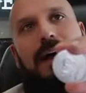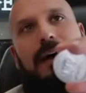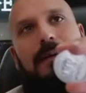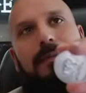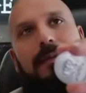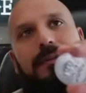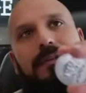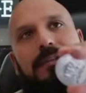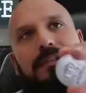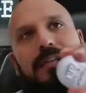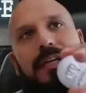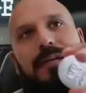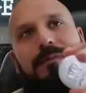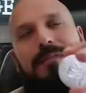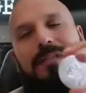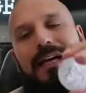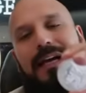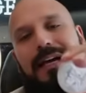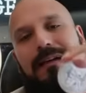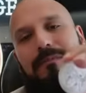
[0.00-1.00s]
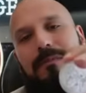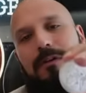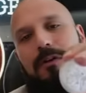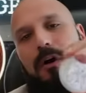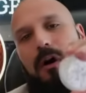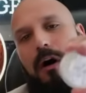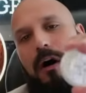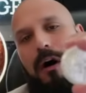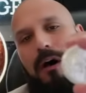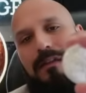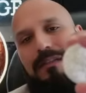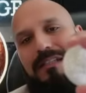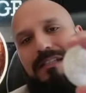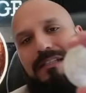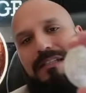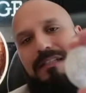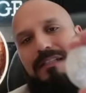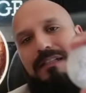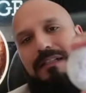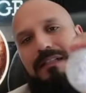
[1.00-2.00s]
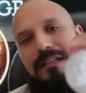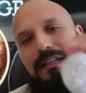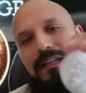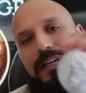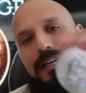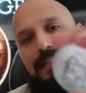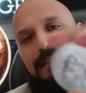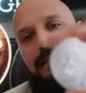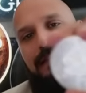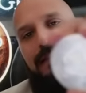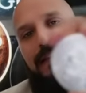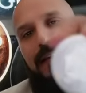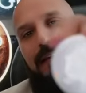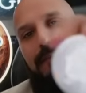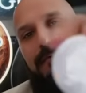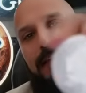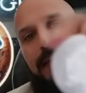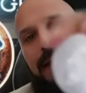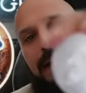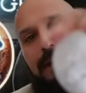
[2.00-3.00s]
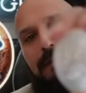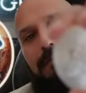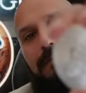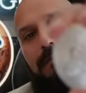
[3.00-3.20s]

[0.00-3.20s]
at the same time, COS at the same time,